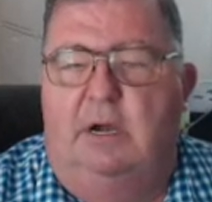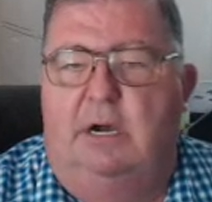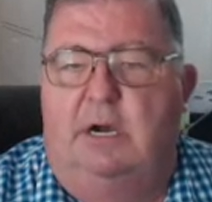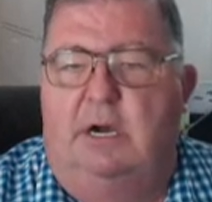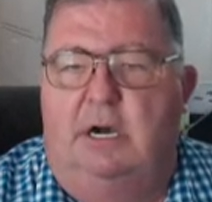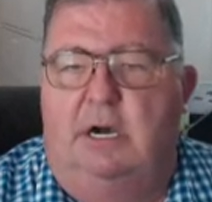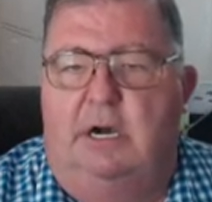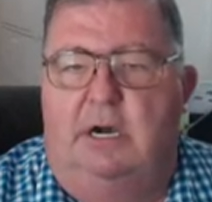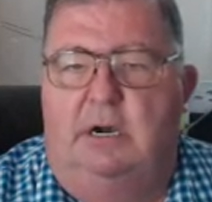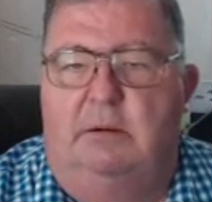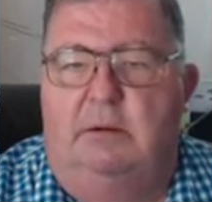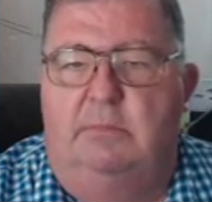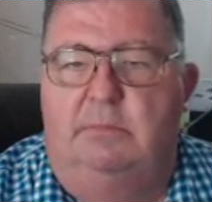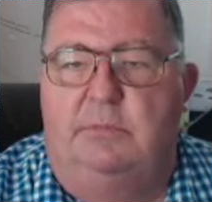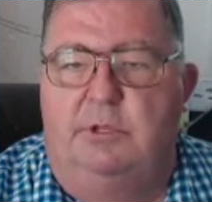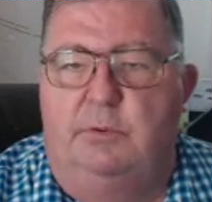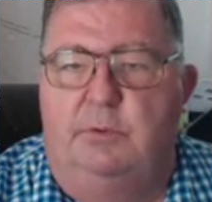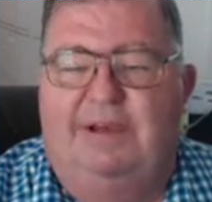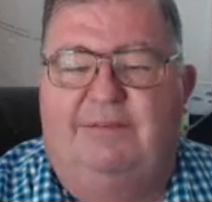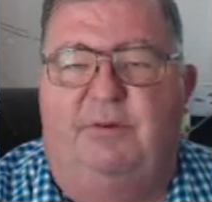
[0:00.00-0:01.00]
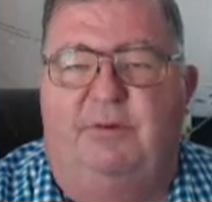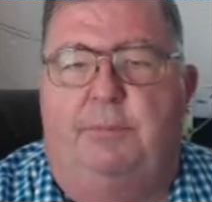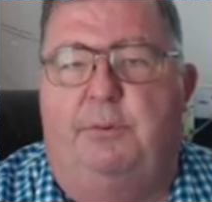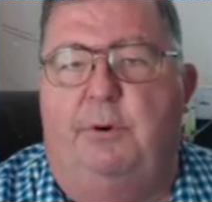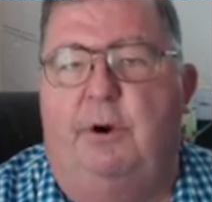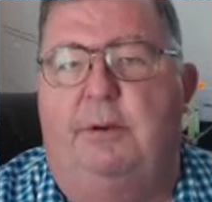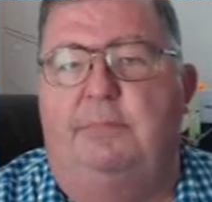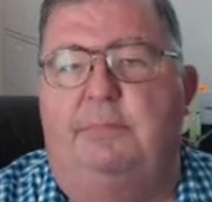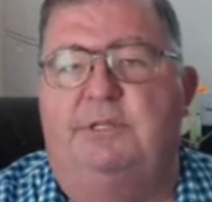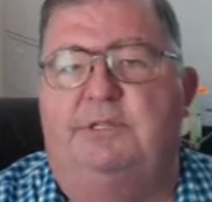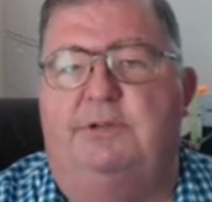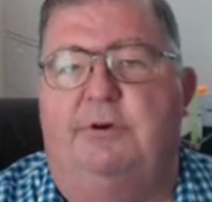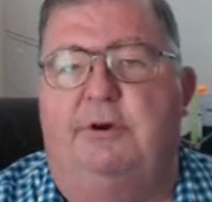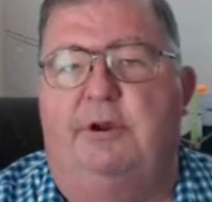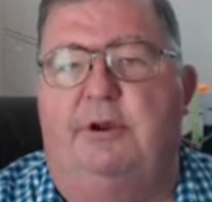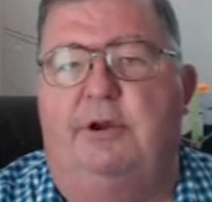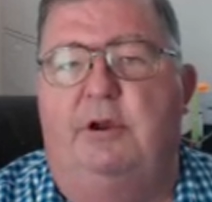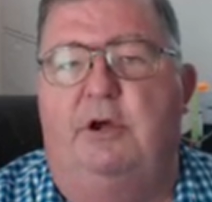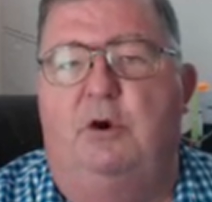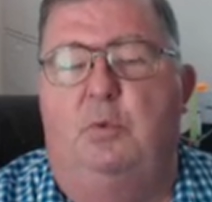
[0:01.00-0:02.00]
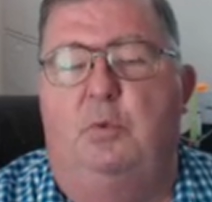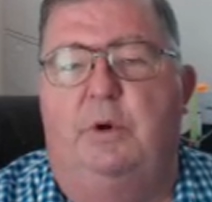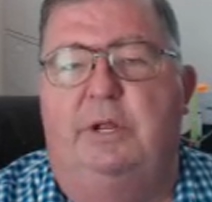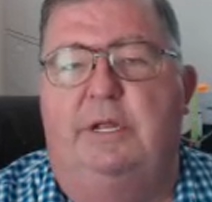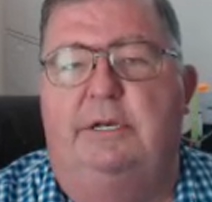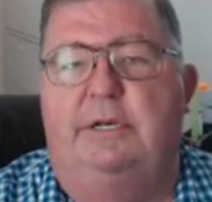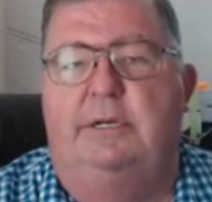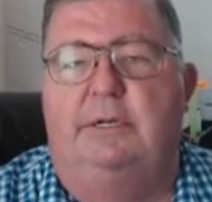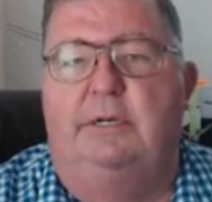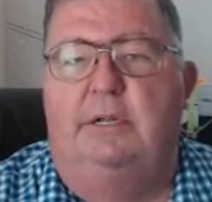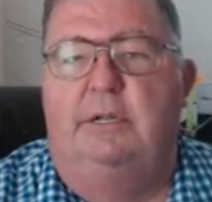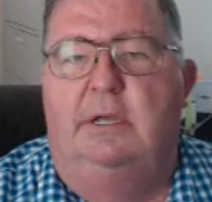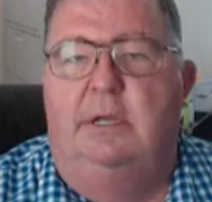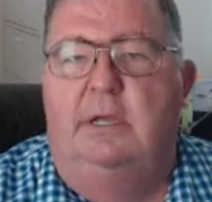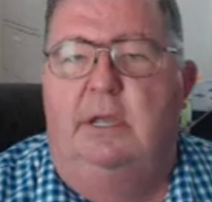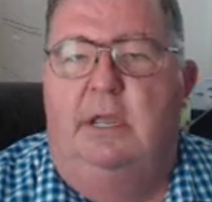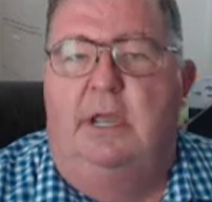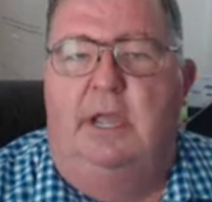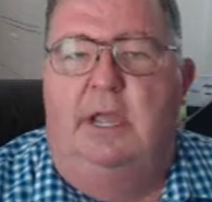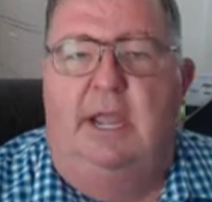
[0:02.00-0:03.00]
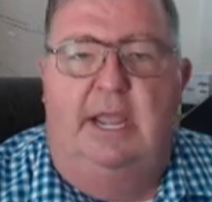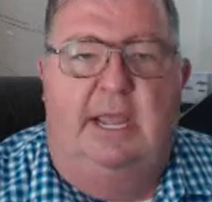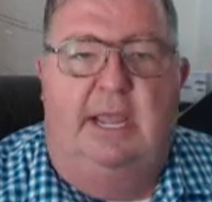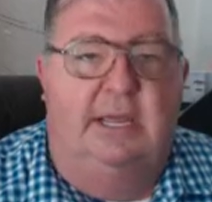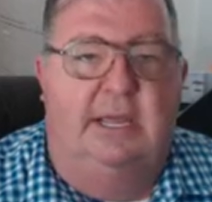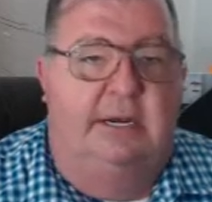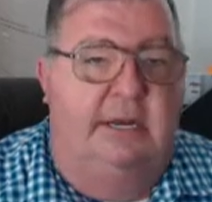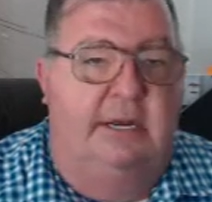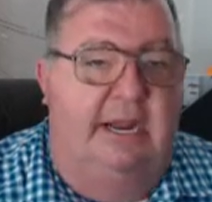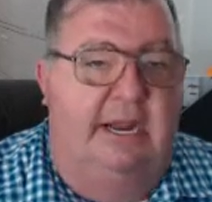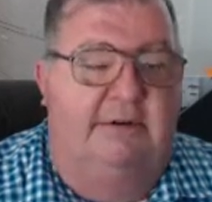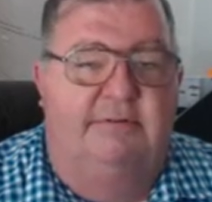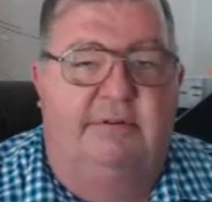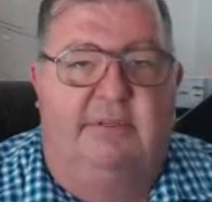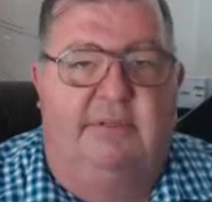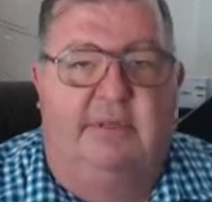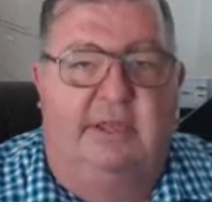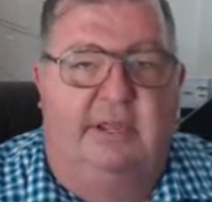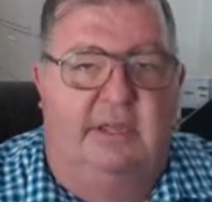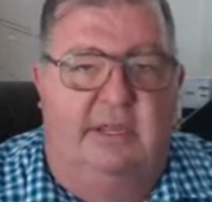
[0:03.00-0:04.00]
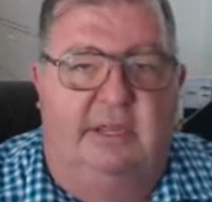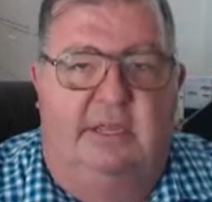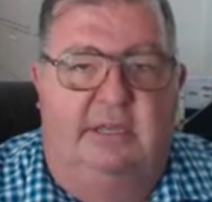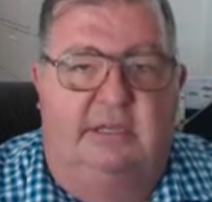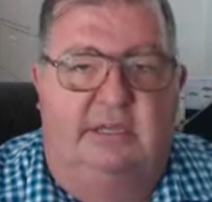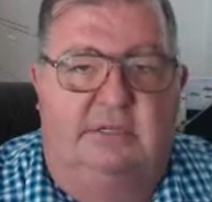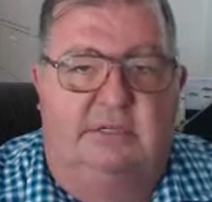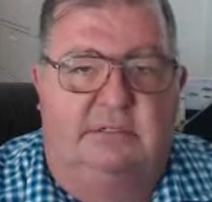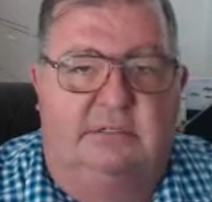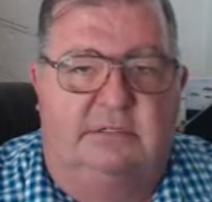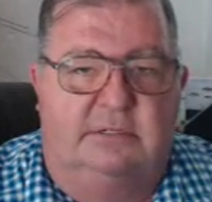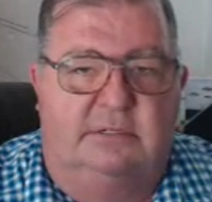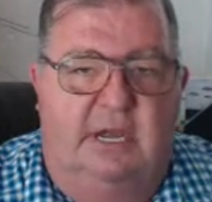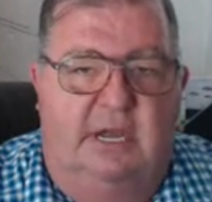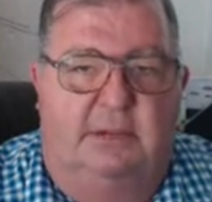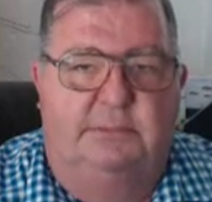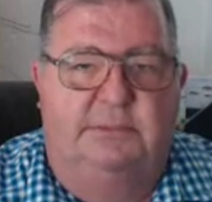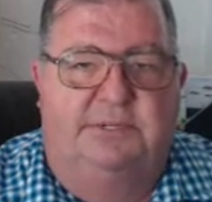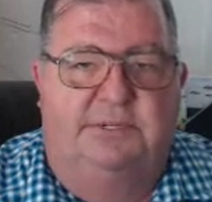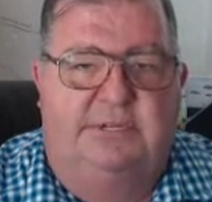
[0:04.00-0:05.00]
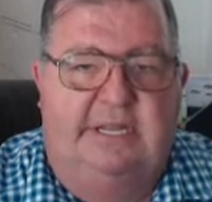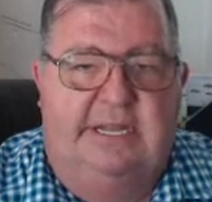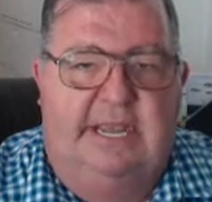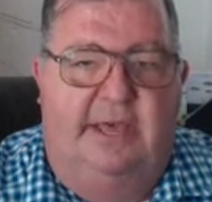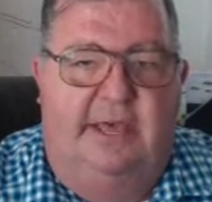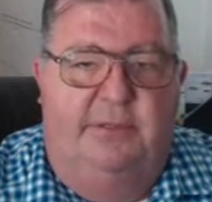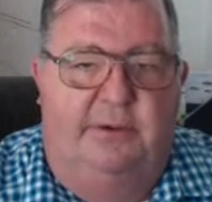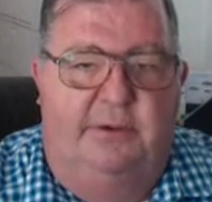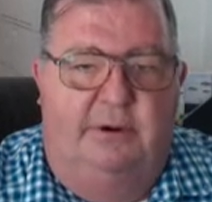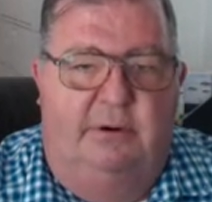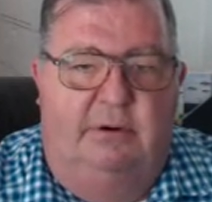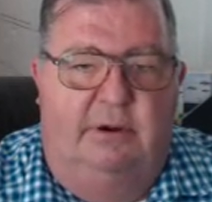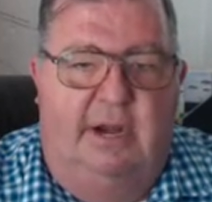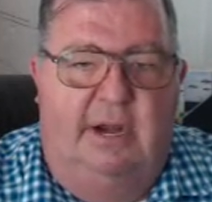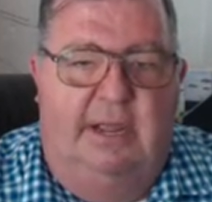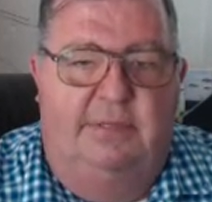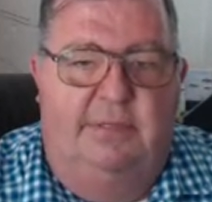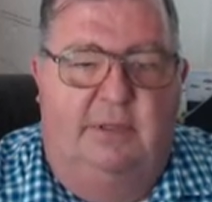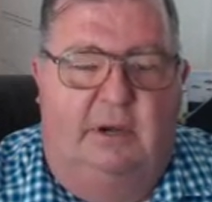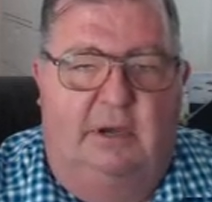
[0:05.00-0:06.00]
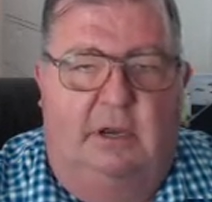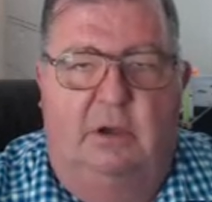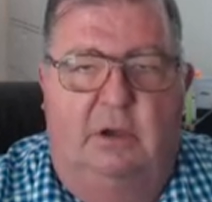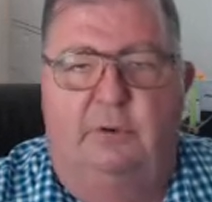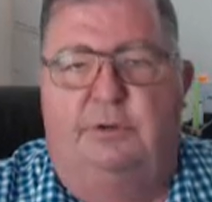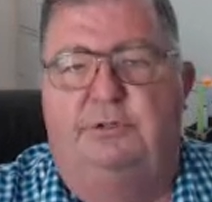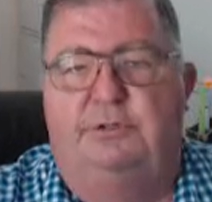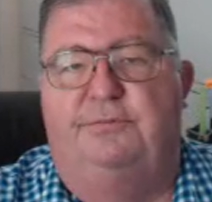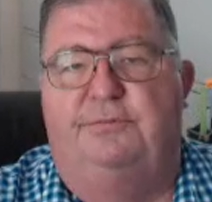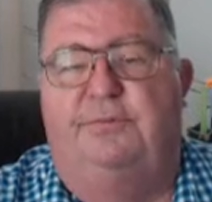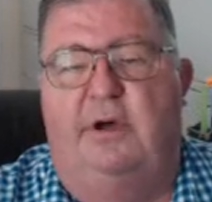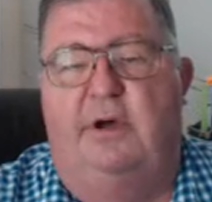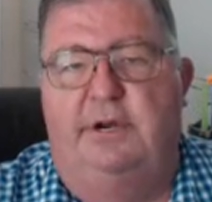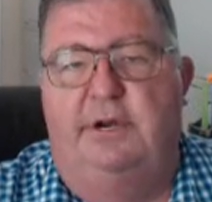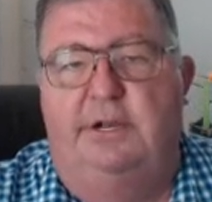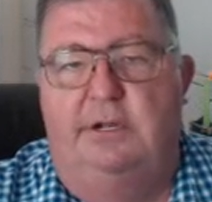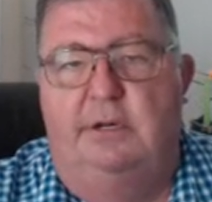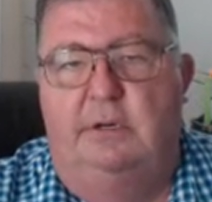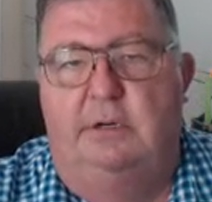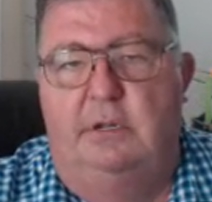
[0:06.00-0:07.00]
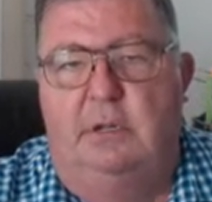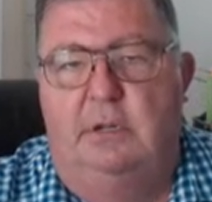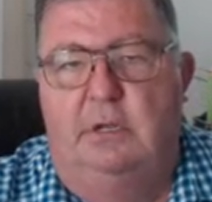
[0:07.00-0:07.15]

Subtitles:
you have a promissory note written, and everything comes together and the loan is funded.